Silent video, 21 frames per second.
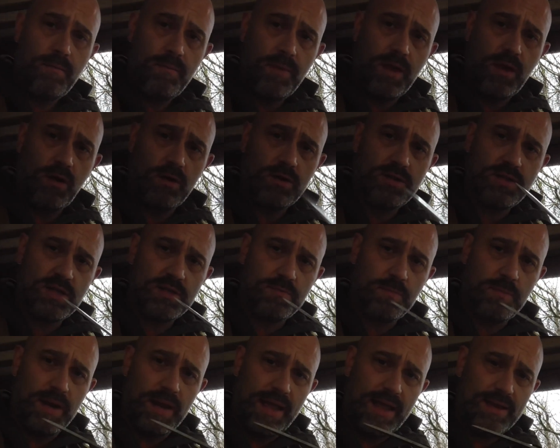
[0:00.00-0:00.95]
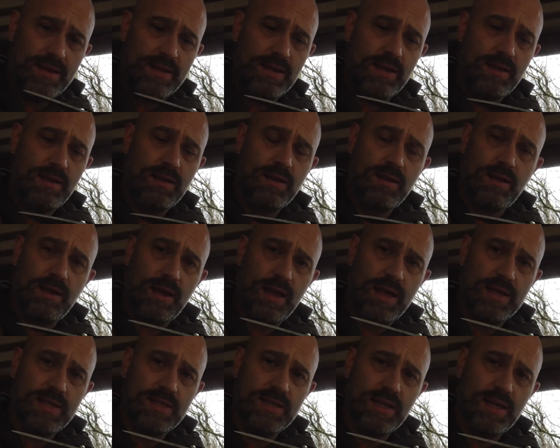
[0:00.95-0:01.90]
because this blade
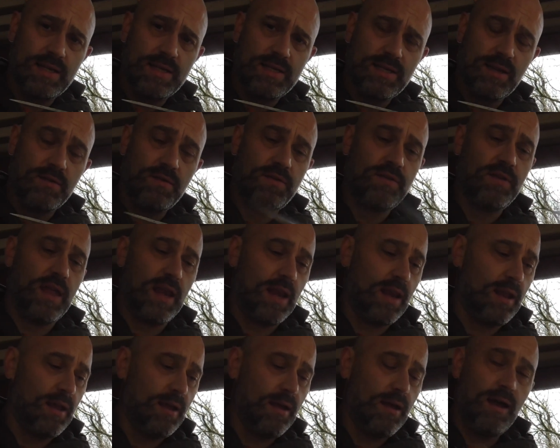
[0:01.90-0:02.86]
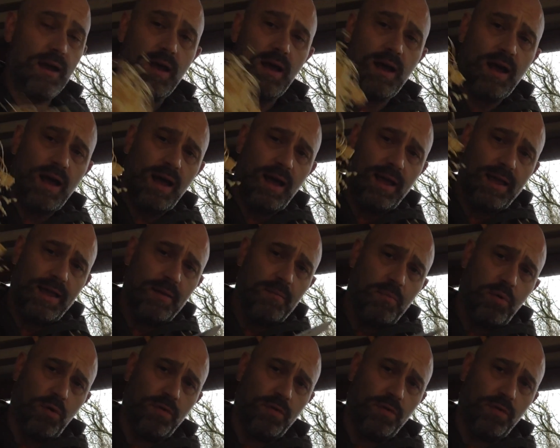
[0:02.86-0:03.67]
is nice and thin, I can